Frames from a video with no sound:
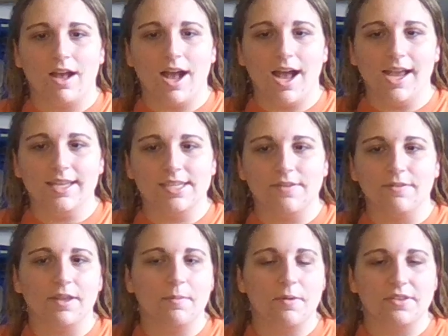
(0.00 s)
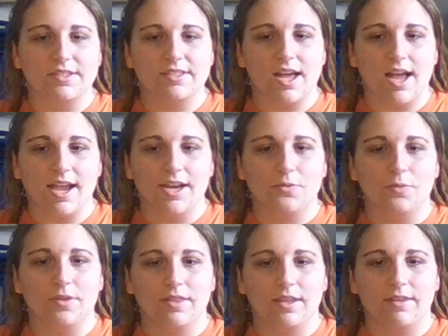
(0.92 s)
I definitely am on the side
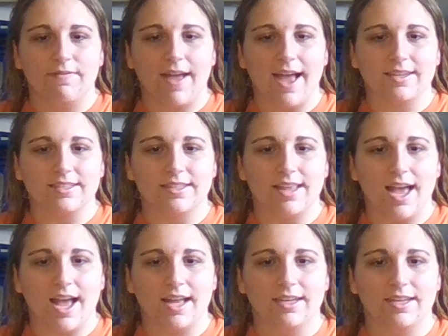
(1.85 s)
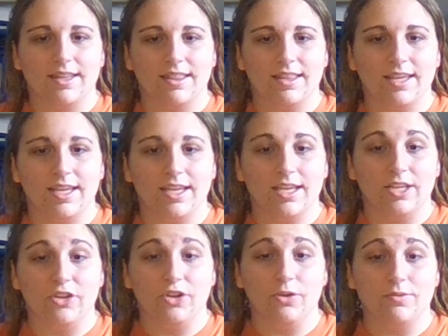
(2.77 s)
with the fact that
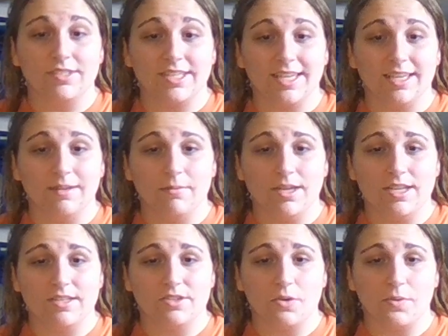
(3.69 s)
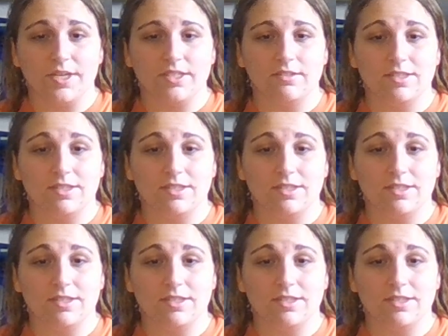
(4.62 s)
the new team is going to